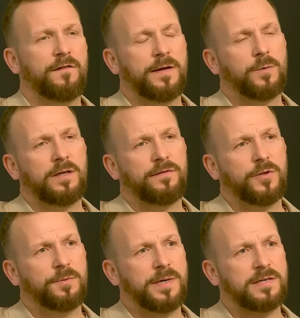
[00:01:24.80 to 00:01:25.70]
think whenever
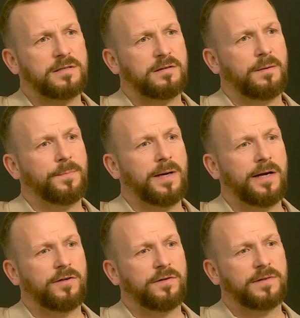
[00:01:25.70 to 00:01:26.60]
you miss a
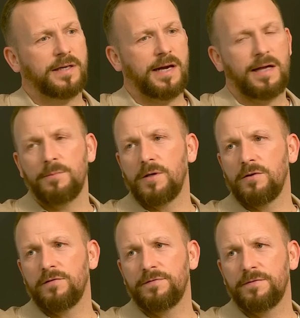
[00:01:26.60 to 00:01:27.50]
player of the calibre
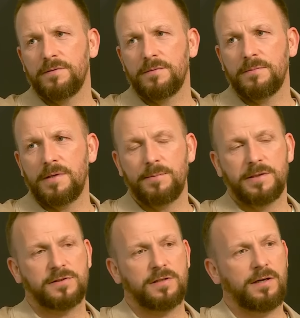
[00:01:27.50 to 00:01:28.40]
of Mohamed
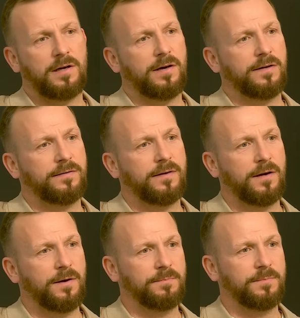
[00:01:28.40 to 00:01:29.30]
Salah,
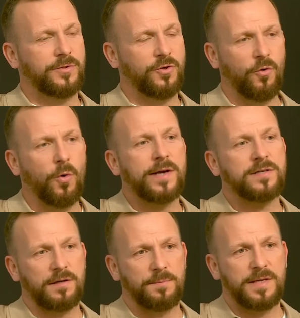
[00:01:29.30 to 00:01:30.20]
you're always
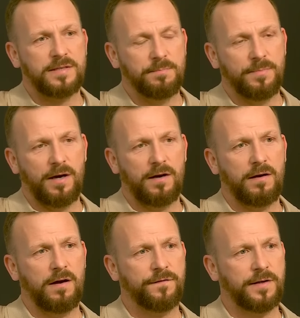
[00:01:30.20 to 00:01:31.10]
going to miss him. But
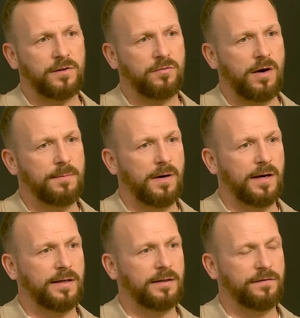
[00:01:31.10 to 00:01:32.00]
I think you're right,
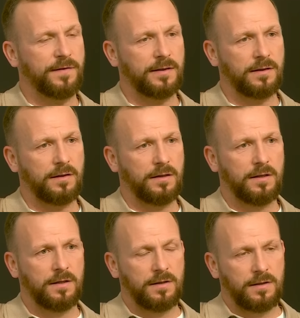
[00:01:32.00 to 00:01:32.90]
Mike, in the fact that
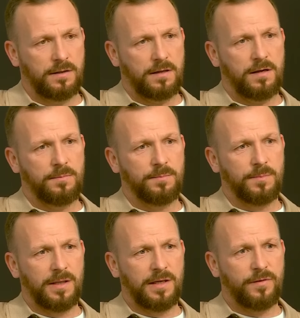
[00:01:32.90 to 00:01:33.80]

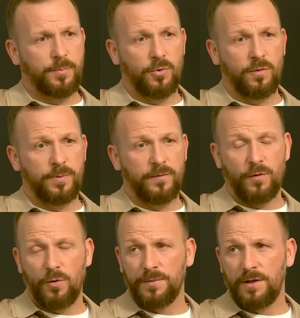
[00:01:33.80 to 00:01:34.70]
Liverpool
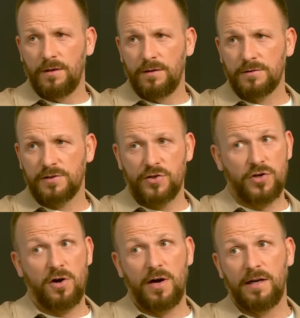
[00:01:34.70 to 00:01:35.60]
performed at such a
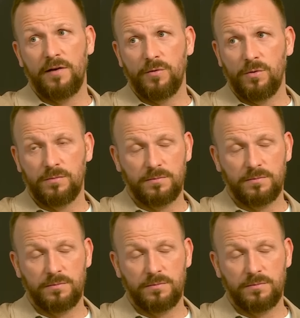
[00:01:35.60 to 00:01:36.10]
high level